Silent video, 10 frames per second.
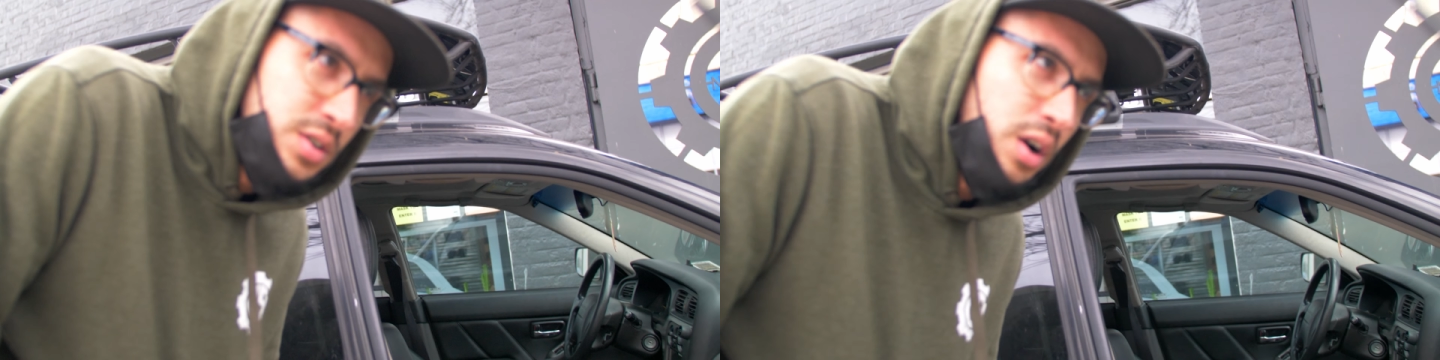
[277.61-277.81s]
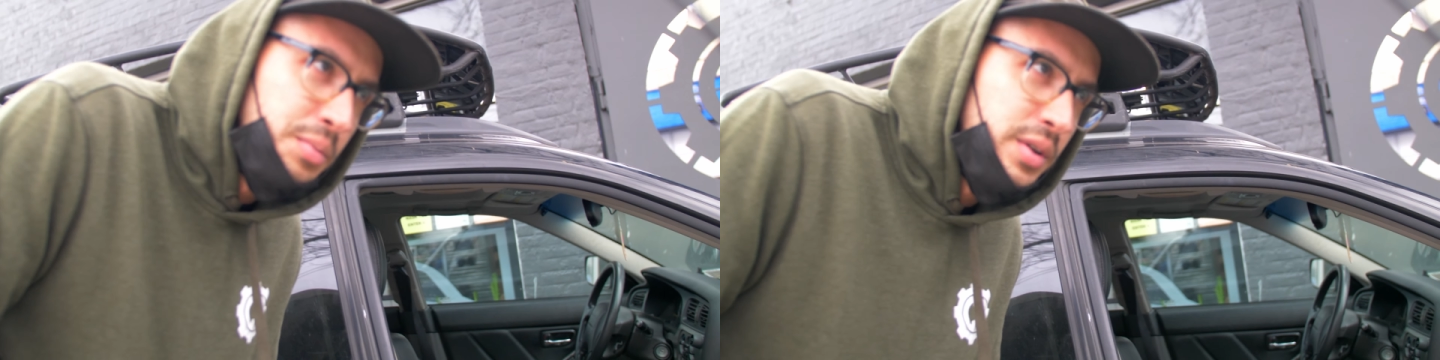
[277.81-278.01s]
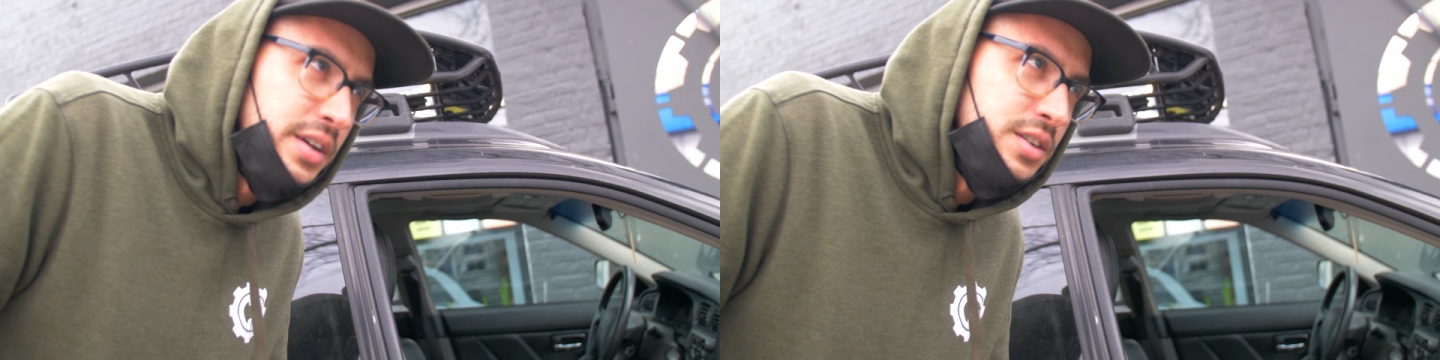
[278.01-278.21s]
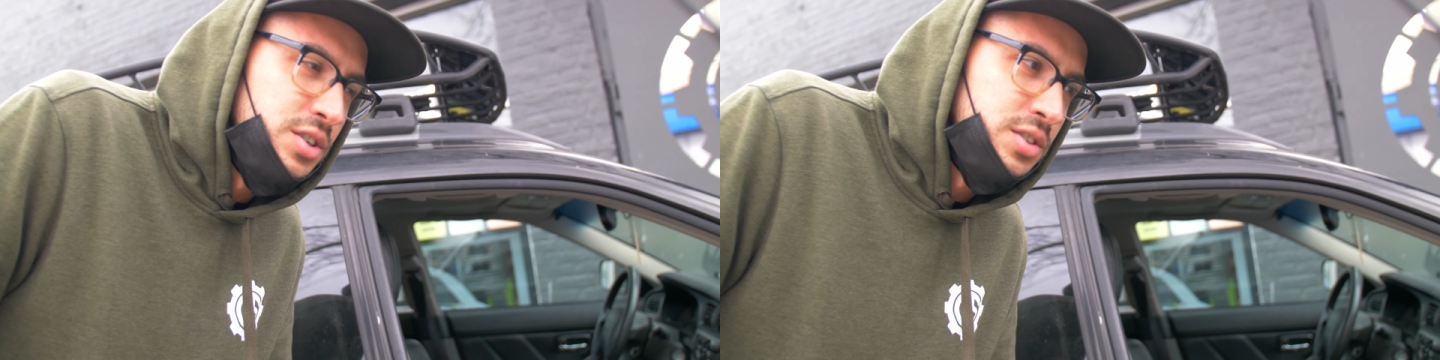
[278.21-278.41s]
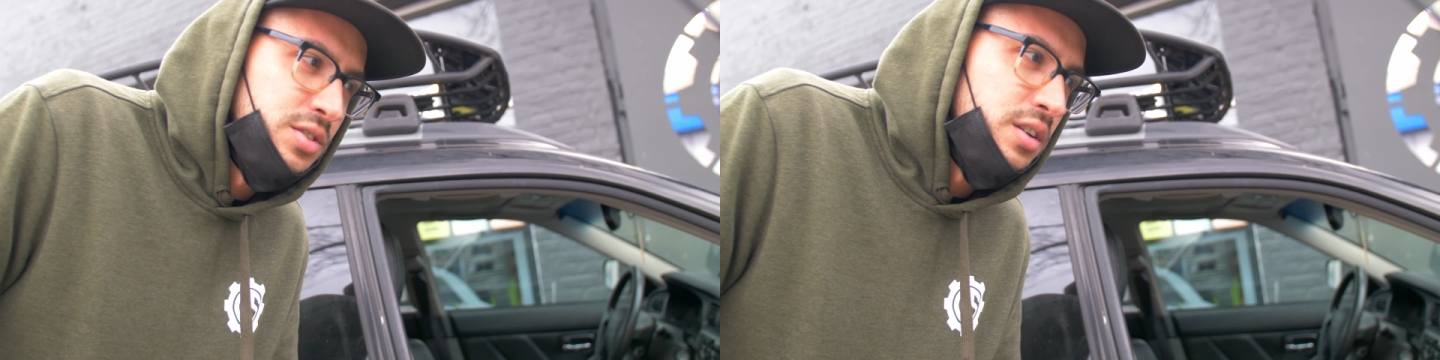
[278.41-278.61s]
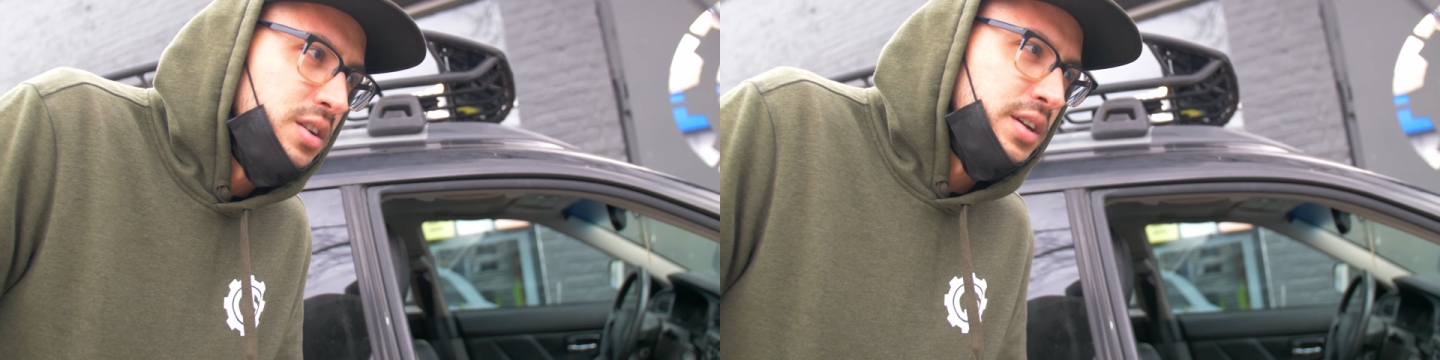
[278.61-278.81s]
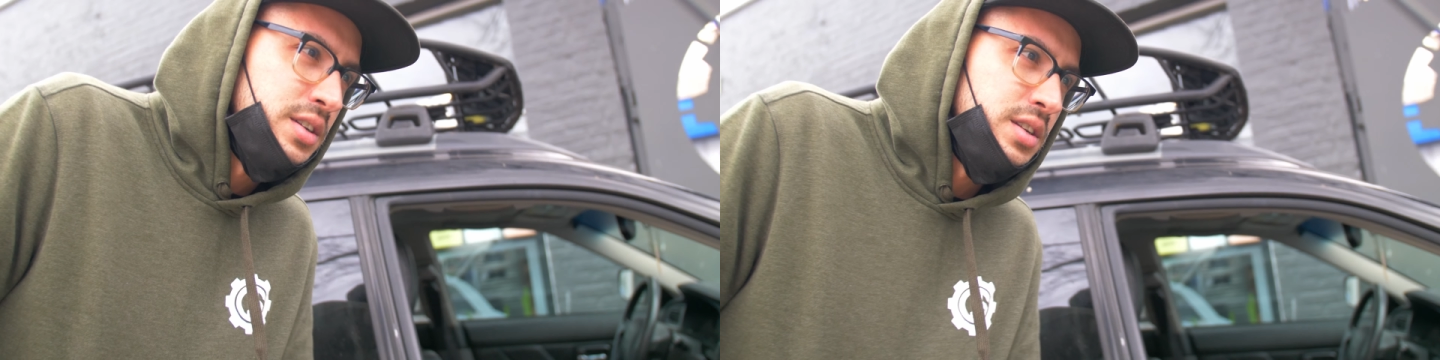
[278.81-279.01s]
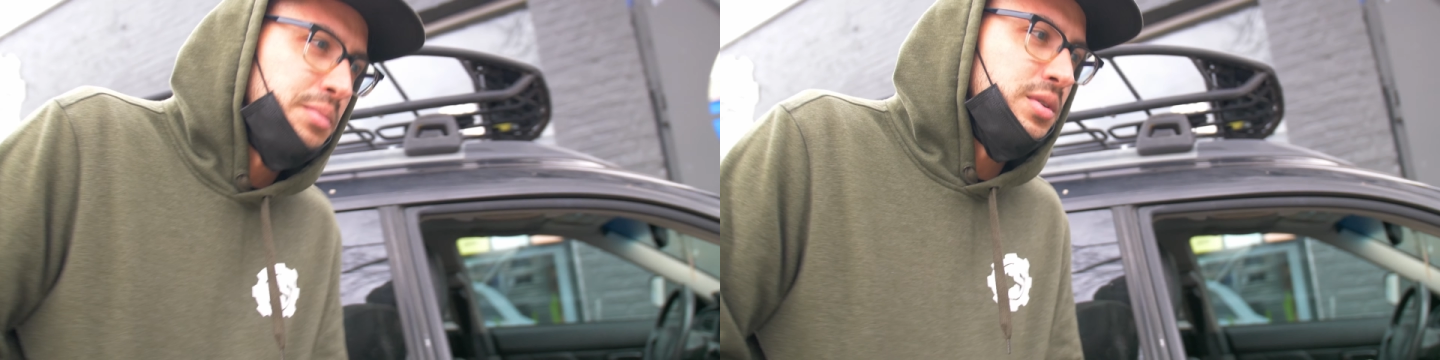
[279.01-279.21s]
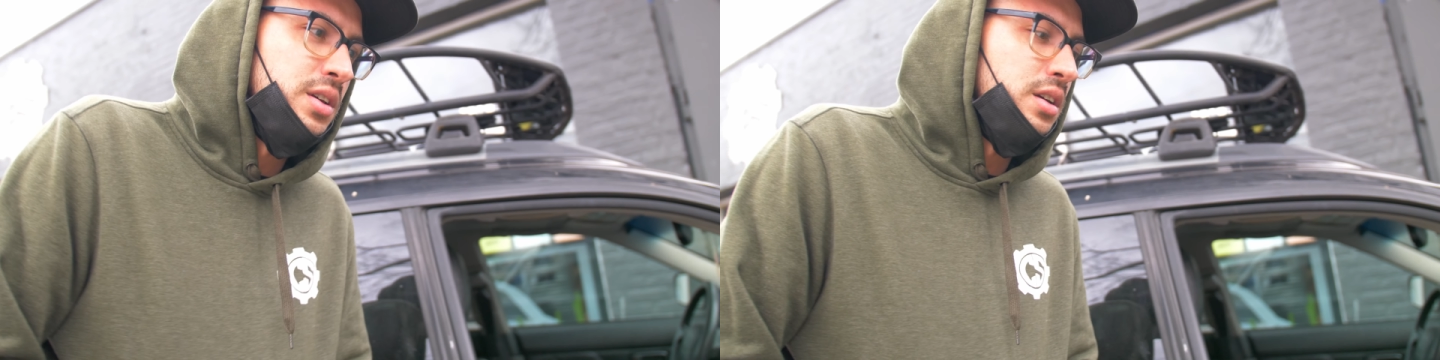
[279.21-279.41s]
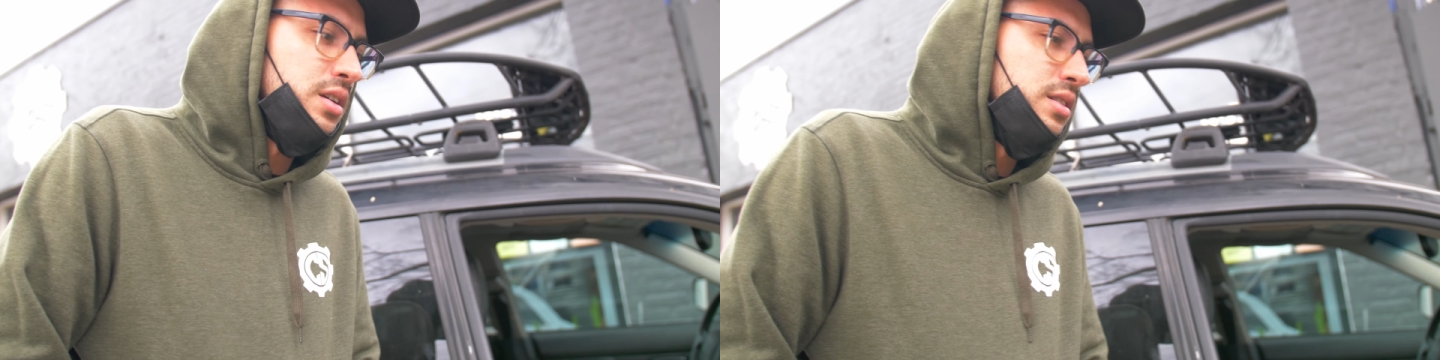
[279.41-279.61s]
CarPlay just started
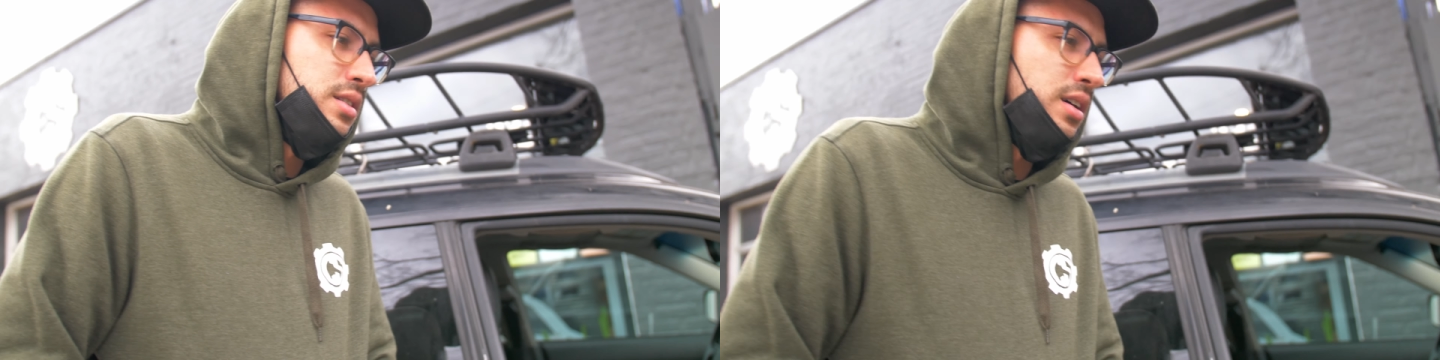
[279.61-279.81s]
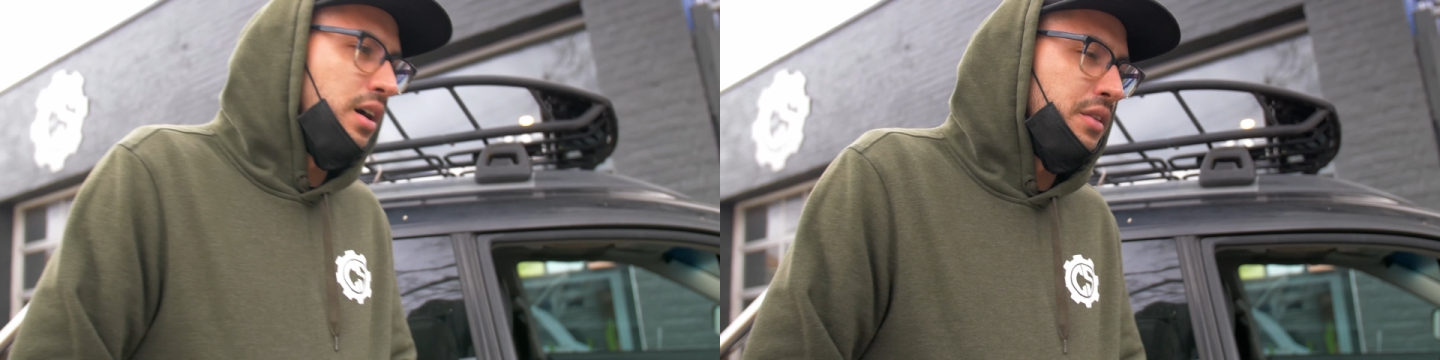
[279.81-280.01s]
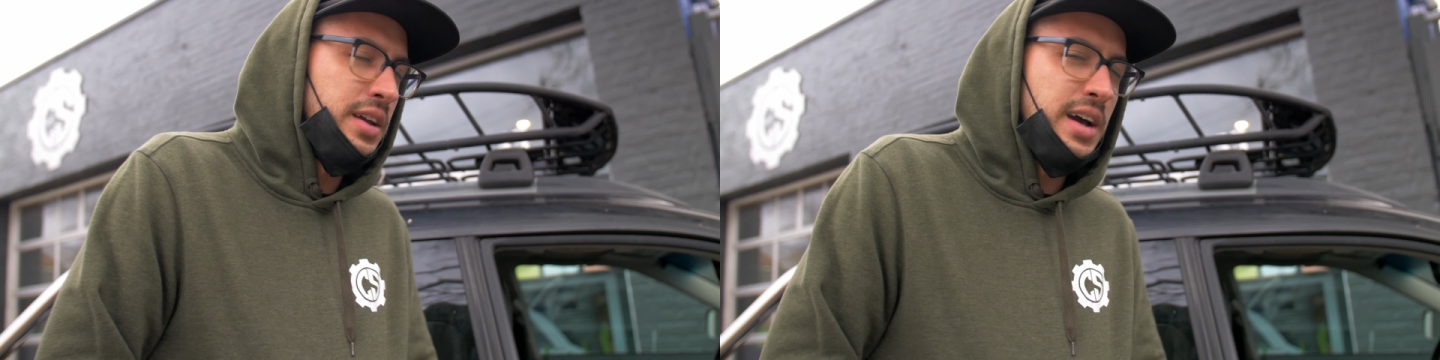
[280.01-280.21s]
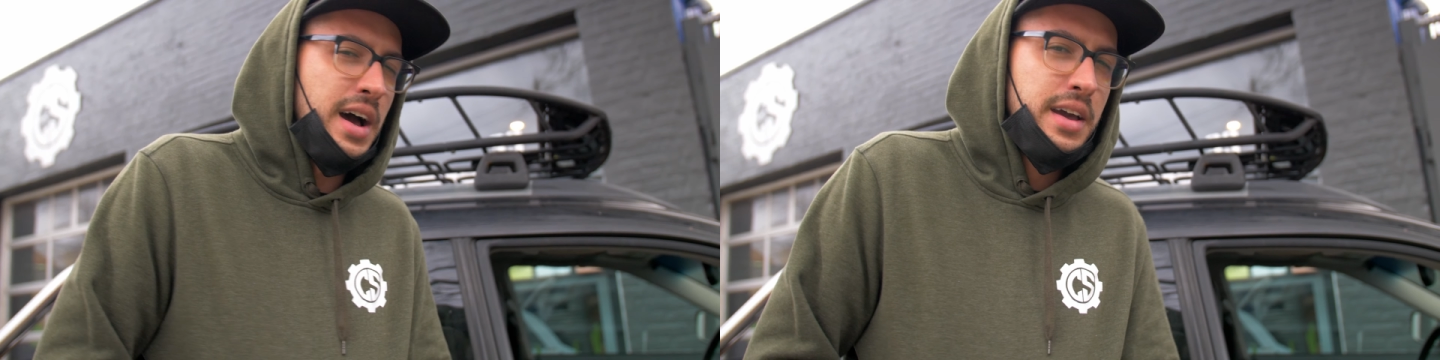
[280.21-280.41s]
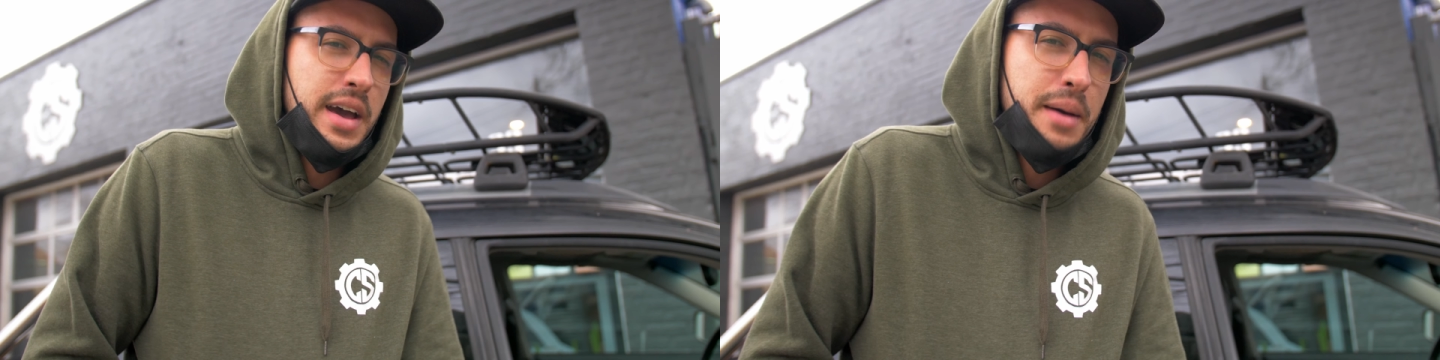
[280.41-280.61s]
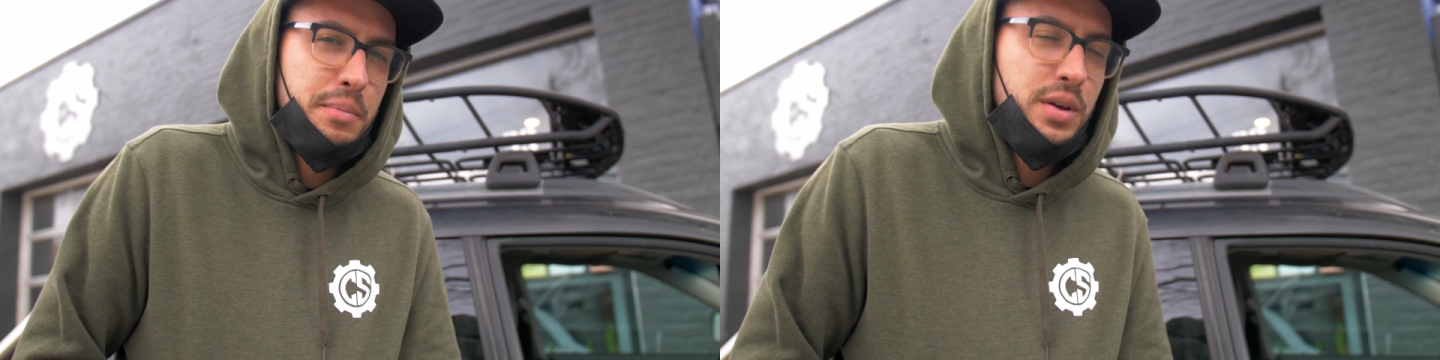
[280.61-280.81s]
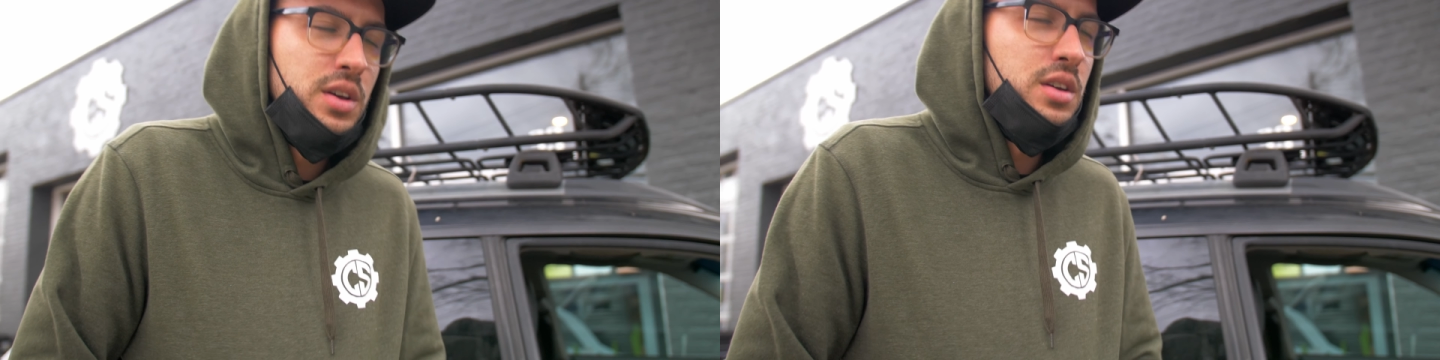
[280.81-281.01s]
accepting the Gaia app.